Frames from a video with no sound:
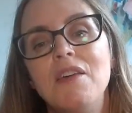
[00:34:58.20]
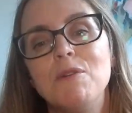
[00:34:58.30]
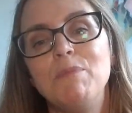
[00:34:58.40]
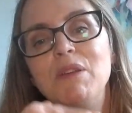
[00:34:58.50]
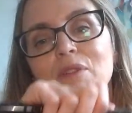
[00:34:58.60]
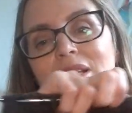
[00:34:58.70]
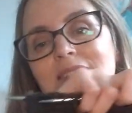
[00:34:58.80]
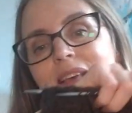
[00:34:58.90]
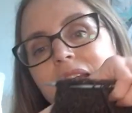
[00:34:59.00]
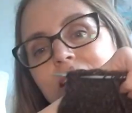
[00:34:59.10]
be really
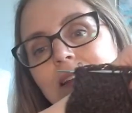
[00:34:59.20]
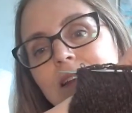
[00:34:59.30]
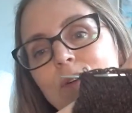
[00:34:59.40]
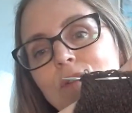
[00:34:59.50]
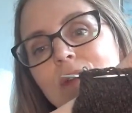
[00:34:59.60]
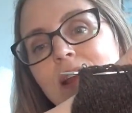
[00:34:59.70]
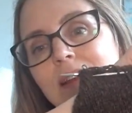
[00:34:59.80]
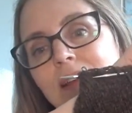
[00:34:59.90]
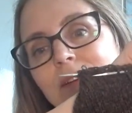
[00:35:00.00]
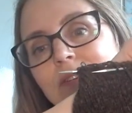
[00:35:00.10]
sunny or
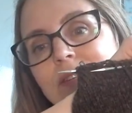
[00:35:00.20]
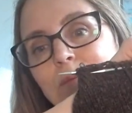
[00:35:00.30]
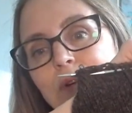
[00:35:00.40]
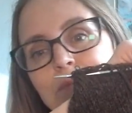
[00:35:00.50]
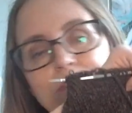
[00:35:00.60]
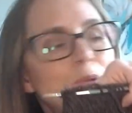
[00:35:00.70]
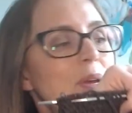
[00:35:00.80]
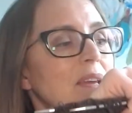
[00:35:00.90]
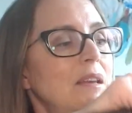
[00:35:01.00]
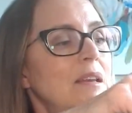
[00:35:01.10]
rainy or somewhere in
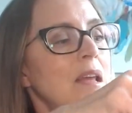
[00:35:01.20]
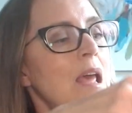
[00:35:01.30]
between,